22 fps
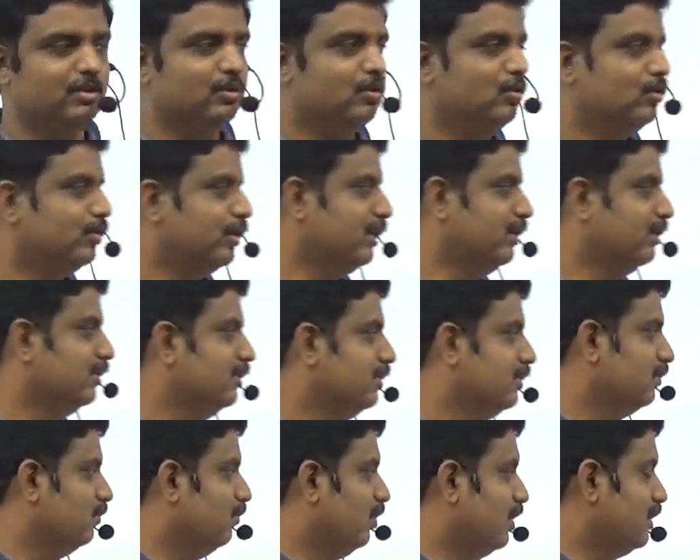Okay.
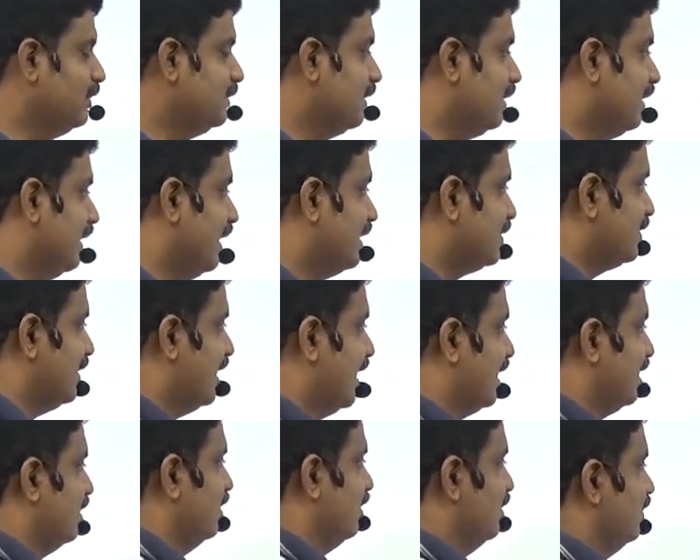What is the next
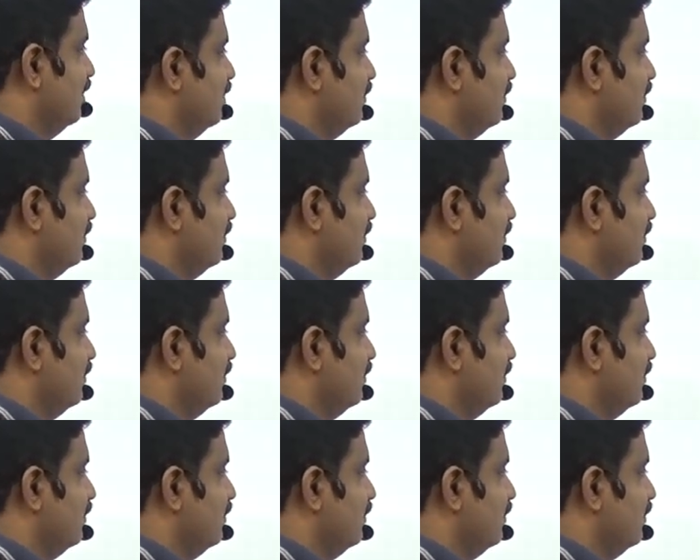angle?